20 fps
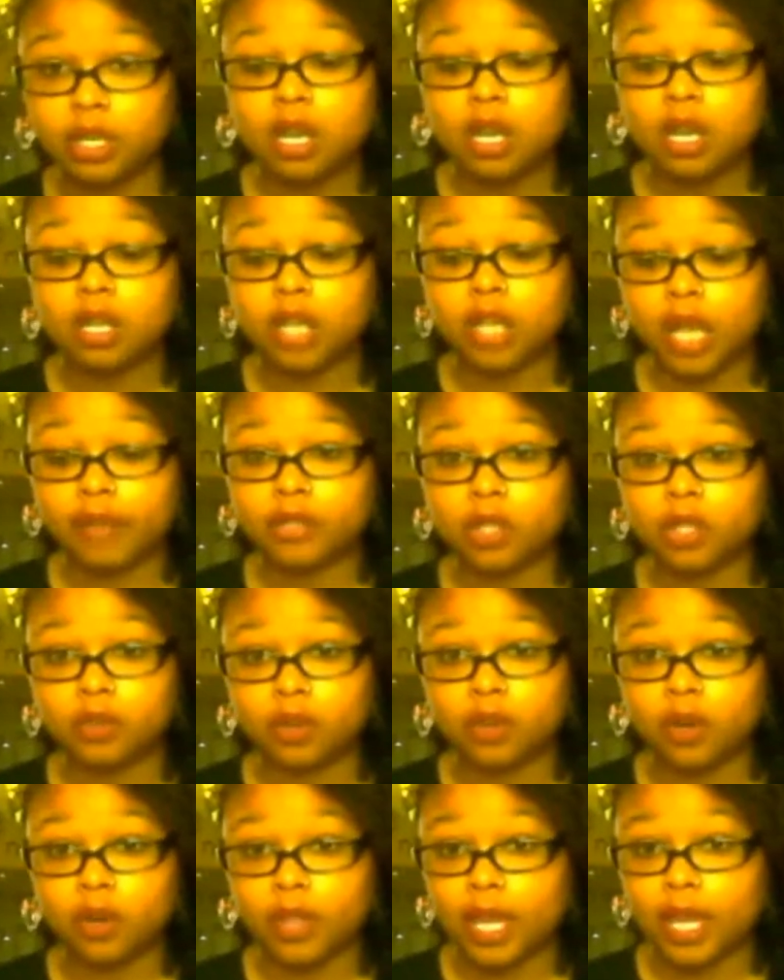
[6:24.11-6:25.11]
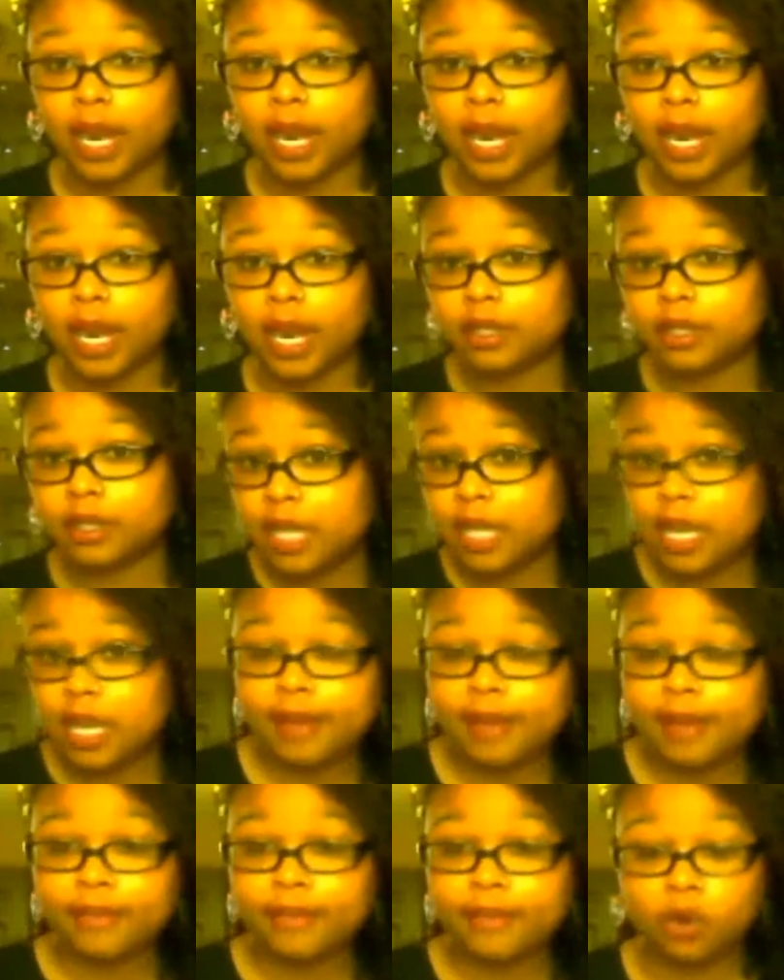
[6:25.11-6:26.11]
left over that I can
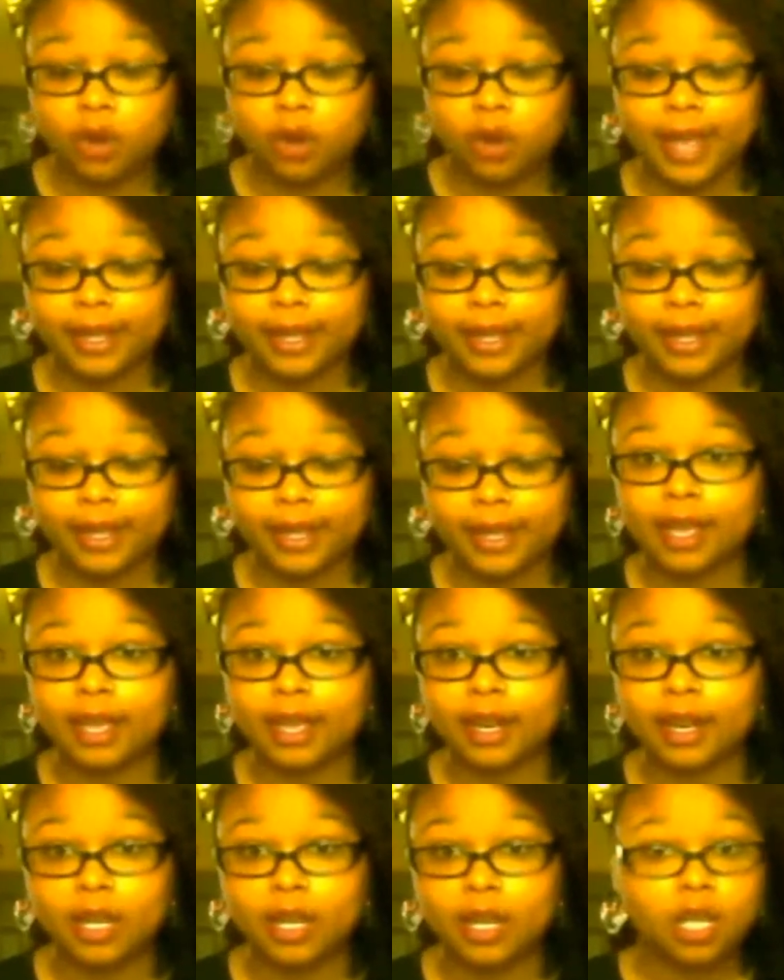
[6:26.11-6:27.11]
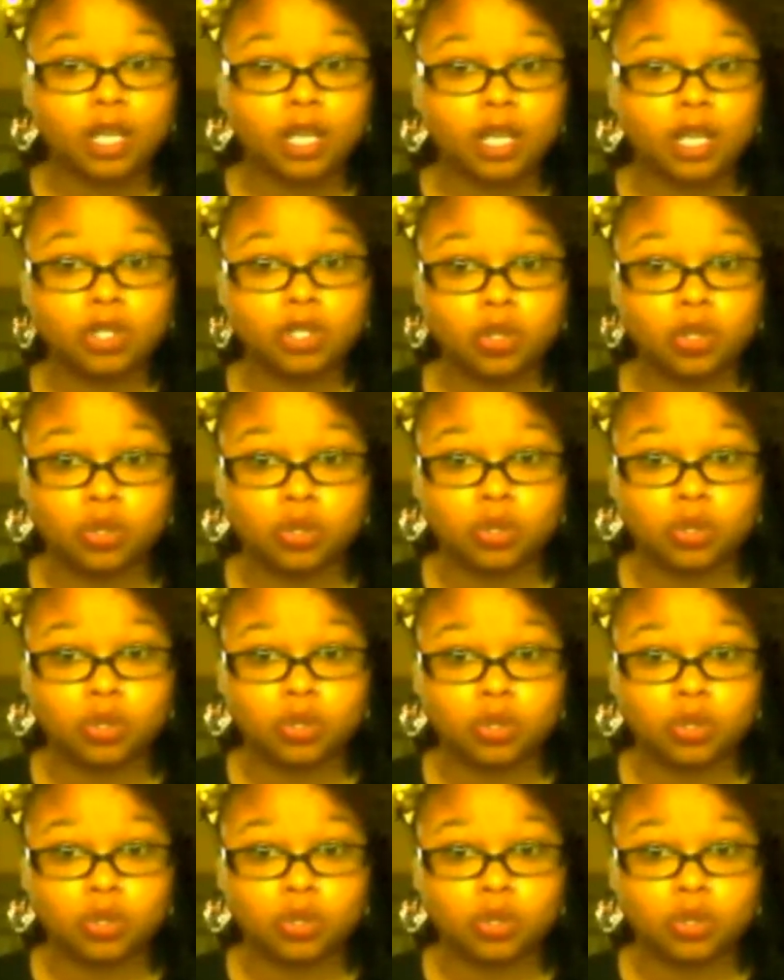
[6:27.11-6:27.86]
save, or I can use